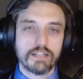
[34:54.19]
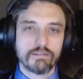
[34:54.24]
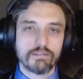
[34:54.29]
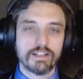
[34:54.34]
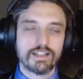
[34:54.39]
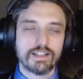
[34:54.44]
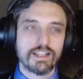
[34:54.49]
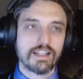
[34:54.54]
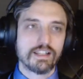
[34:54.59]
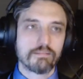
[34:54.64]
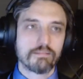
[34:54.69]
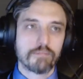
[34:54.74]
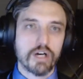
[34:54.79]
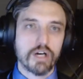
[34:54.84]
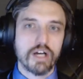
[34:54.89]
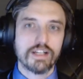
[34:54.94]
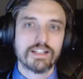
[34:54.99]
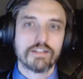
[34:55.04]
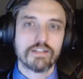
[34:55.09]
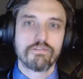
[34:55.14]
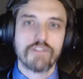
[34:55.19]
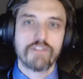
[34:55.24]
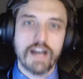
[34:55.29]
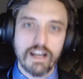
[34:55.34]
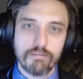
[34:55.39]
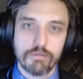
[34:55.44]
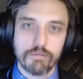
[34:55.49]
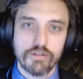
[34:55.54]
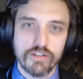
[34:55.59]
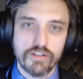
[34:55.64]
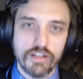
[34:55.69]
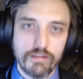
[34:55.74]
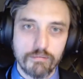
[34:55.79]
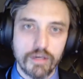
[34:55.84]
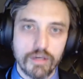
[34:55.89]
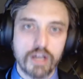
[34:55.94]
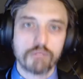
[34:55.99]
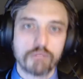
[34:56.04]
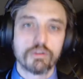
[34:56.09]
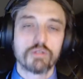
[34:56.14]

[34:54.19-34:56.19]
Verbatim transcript: And let's say the bond is a 5% bond,